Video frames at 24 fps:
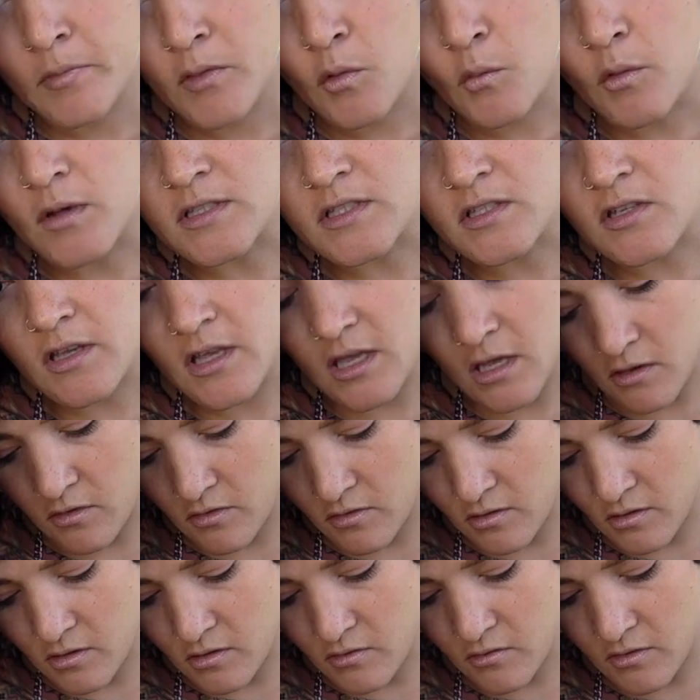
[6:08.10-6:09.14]
Once you get
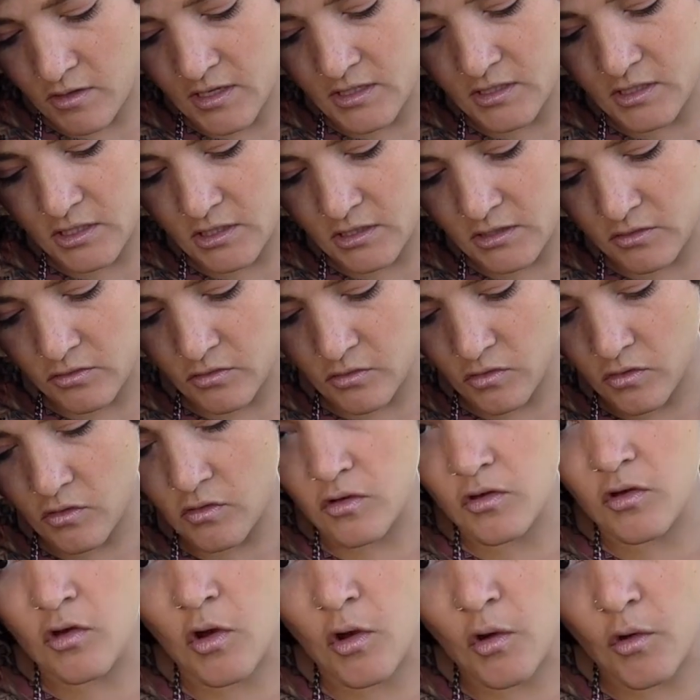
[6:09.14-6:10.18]
good, you can just
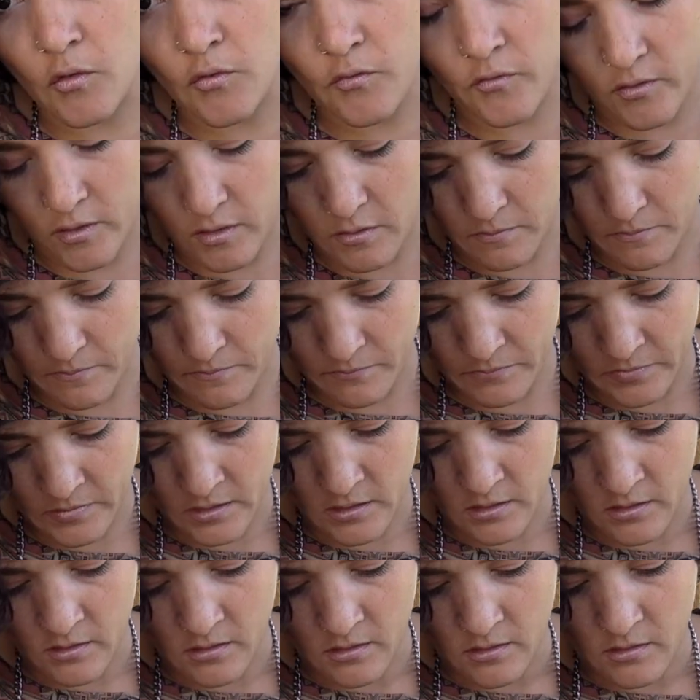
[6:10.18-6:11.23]
go from
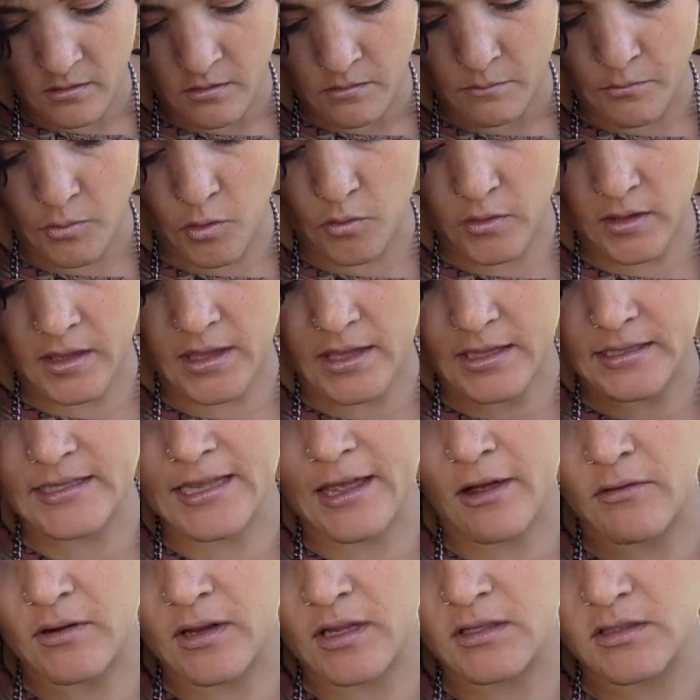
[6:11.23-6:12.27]
poking it
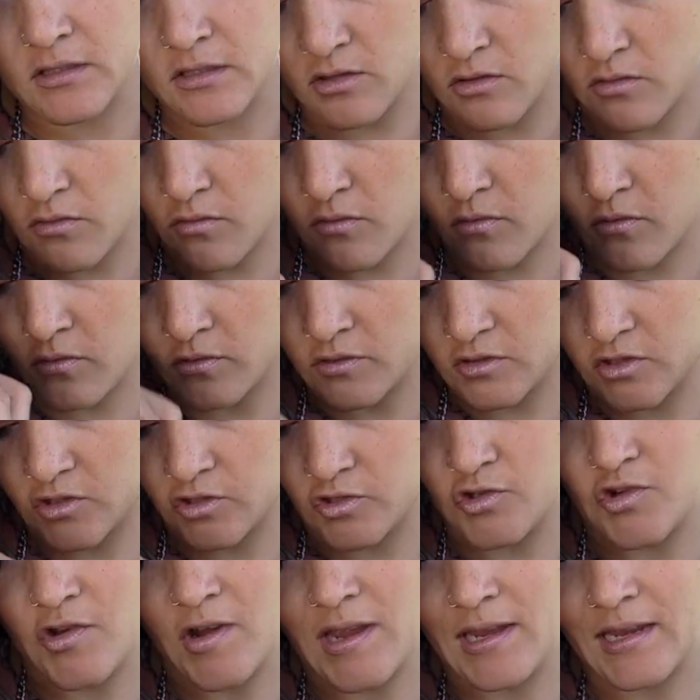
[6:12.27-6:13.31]
down into the hole
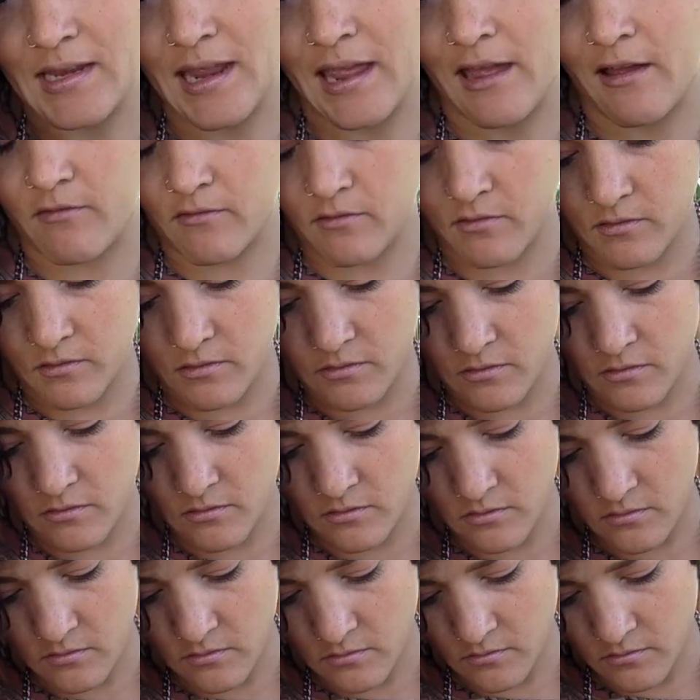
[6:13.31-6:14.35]
straight down.
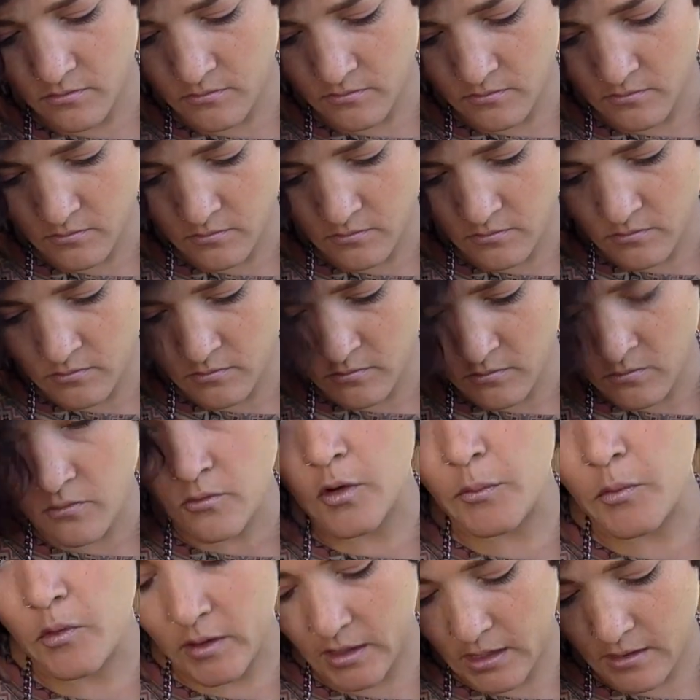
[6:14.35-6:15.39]
Or you can go
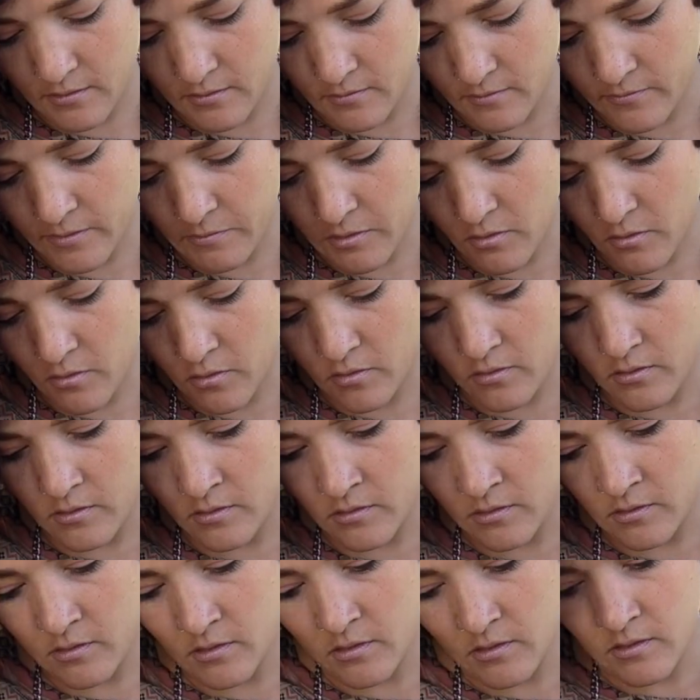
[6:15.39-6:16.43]
straight from the
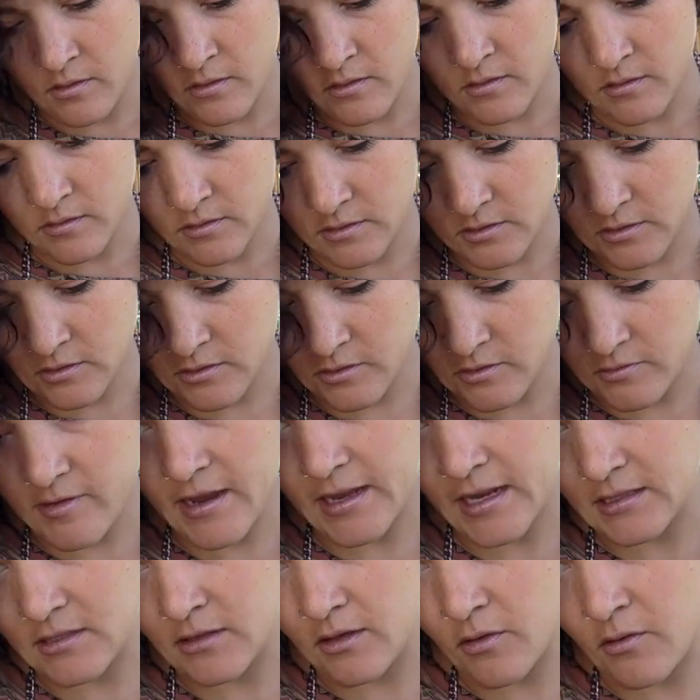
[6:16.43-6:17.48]
fabric right
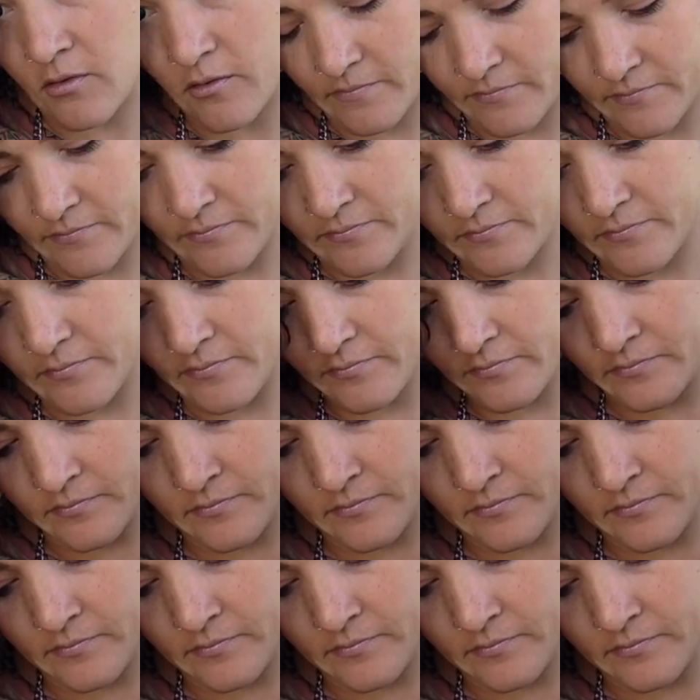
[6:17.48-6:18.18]
through the buttonhole.